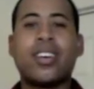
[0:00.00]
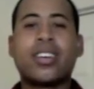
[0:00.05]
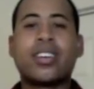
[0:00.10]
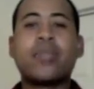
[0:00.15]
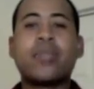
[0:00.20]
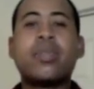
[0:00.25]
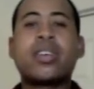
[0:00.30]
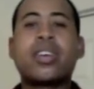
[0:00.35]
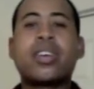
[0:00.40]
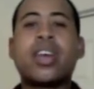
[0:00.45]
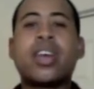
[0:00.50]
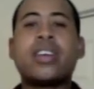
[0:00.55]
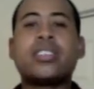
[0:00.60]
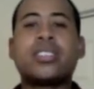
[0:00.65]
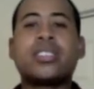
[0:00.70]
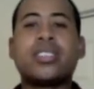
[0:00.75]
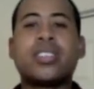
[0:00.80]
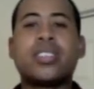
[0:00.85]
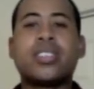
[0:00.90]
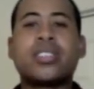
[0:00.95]

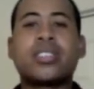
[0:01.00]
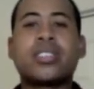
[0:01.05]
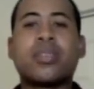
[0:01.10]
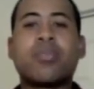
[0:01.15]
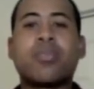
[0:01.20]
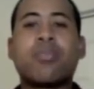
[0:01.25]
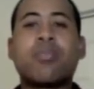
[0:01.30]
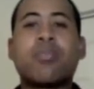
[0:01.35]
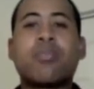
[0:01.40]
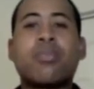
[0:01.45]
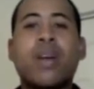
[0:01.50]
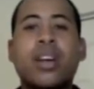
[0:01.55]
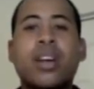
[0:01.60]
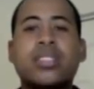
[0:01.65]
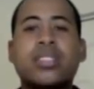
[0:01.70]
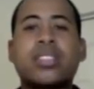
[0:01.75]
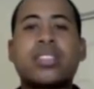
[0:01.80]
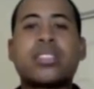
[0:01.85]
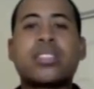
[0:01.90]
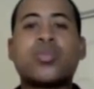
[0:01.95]
Communication is the
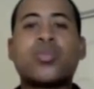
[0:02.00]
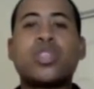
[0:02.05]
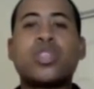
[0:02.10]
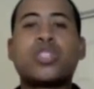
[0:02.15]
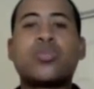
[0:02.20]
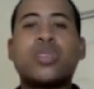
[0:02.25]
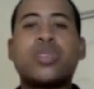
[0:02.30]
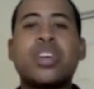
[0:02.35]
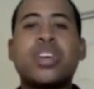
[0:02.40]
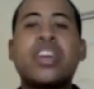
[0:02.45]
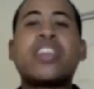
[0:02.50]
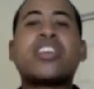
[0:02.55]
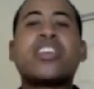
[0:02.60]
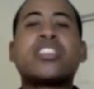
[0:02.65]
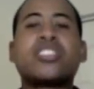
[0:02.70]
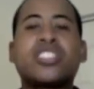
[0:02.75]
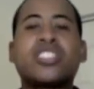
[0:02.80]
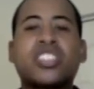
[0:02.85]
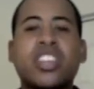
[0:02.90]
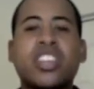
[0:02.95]
process in which we
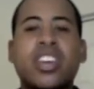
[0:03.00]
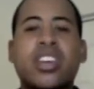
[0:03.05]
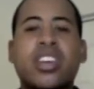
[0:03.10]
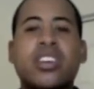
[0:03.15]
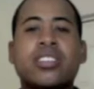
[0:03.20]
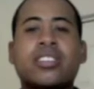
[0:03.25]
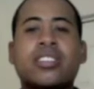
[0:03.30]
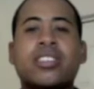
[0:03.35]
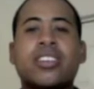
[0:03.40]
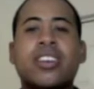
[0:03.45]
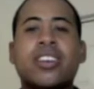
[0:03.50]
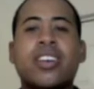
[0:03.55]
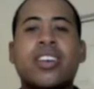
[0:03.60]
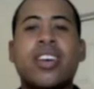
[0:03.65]
exchange